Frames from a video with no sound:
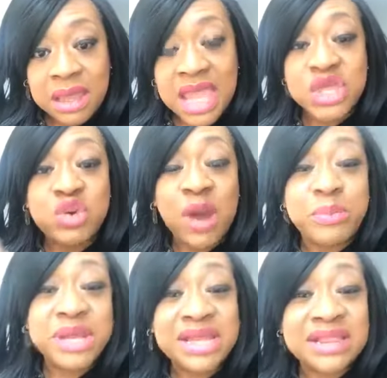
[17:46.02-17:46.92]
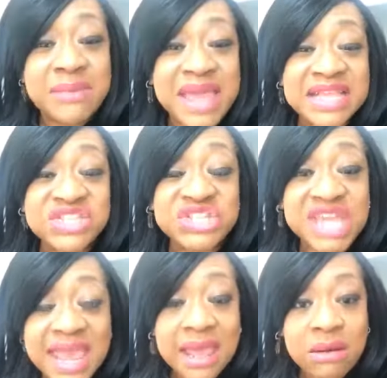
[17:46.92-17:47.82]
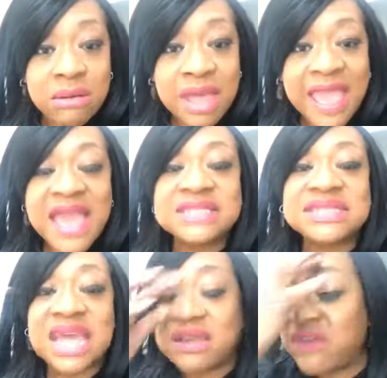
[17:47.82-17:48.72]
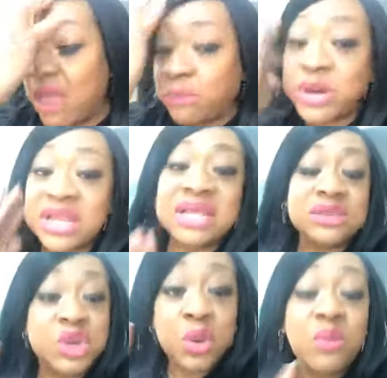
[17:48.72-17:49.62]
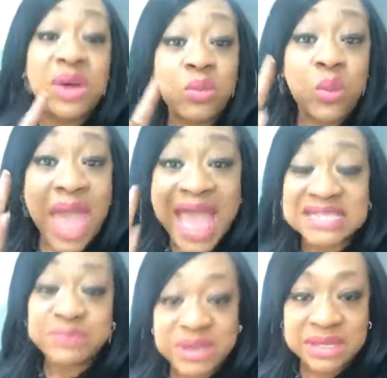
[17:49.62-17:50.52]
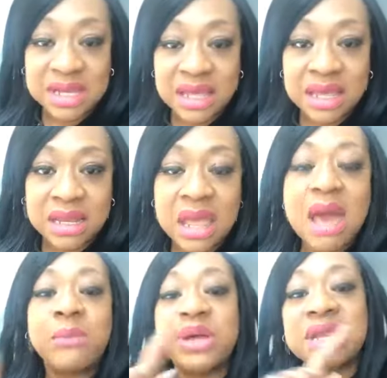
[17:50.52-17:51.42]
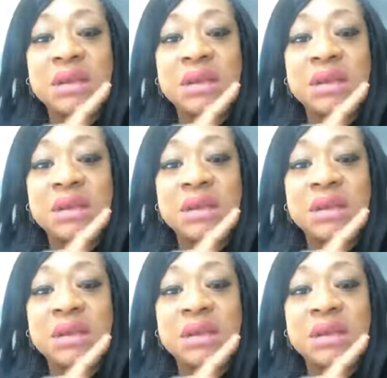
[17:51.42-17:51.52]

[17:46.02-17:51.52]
And you are putting them in jail instead of doing what has been done, putting